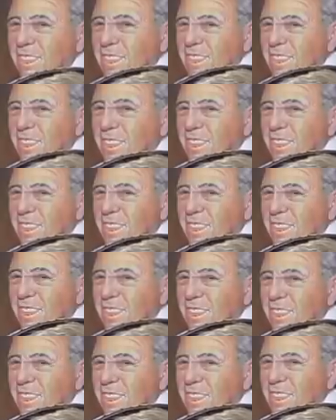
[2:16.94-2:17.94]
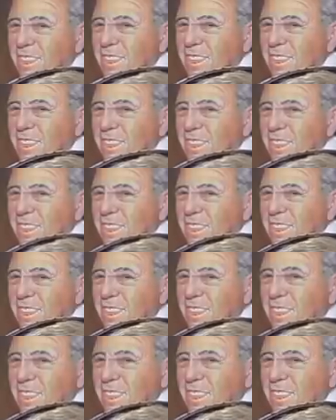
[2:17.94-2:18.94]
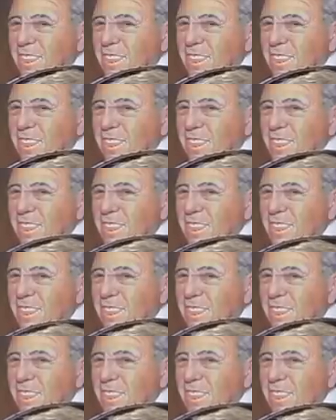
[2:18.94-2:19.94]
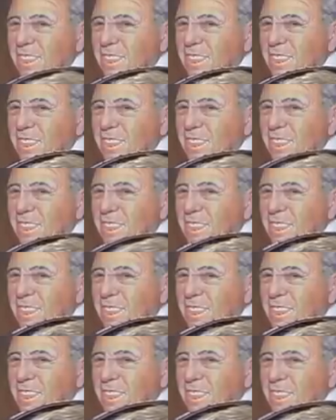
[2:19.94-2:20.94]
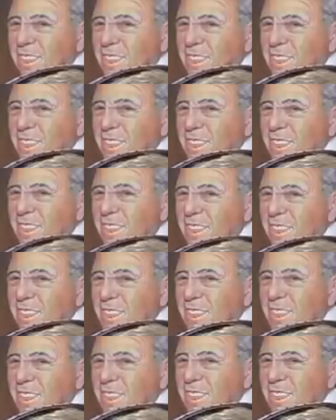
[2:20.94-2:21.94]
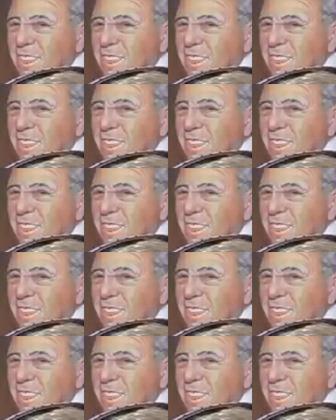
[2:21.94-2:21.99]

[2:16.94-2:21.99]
This person isn't speaking.